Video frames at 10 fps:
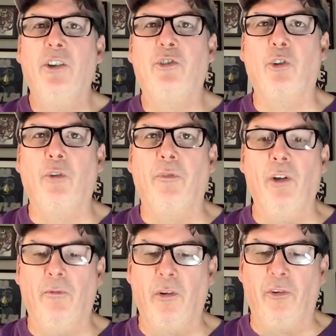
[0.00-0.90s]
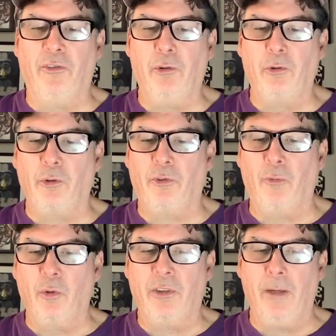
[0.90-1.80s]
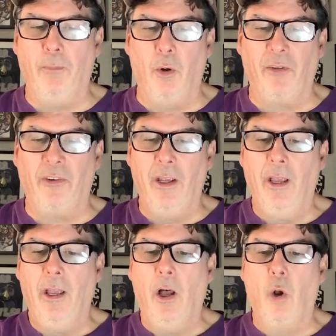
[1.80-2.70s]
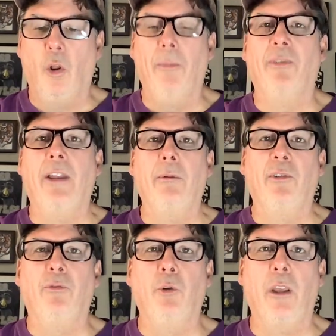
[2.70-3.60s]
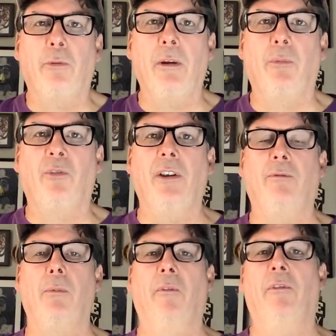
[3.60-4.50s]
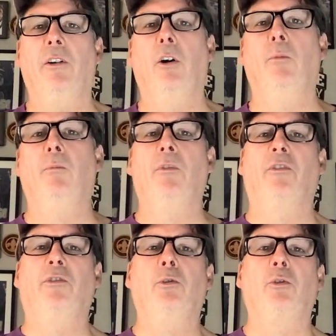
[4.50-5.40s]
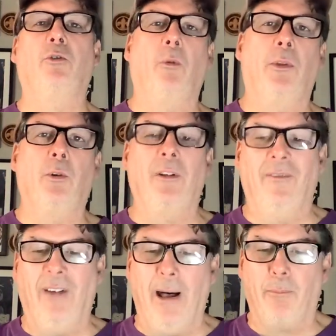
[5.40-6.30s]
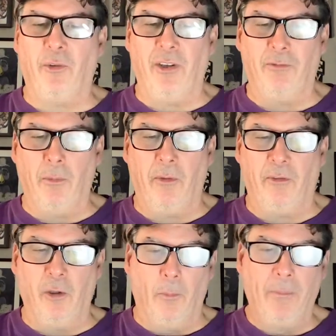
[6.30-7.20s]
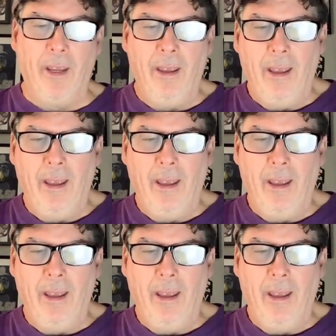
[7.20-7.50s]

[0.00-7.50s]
Sherfield for the Sooners, 14 points. Oklahoma State was 43% from the field. The Sooners were 35% from the field.